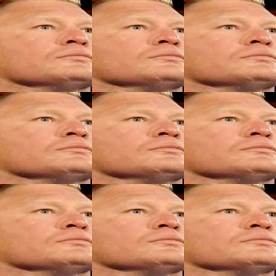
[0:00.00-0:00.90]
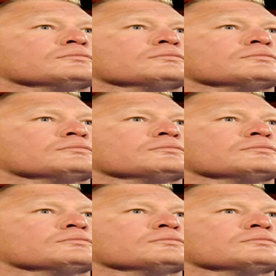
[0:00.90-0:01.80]

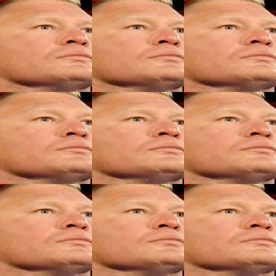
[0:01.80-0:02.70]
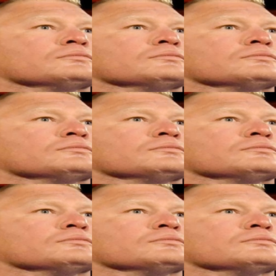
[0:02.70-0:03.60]

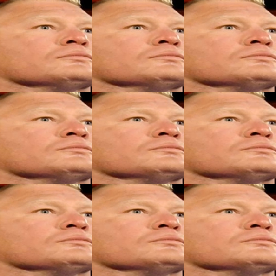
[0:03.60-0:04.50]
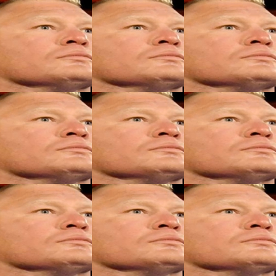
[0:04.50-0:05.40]

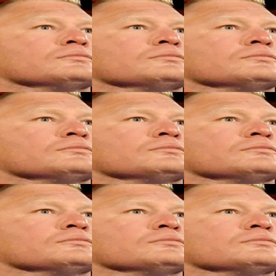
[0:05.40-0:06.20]
(no lip movement)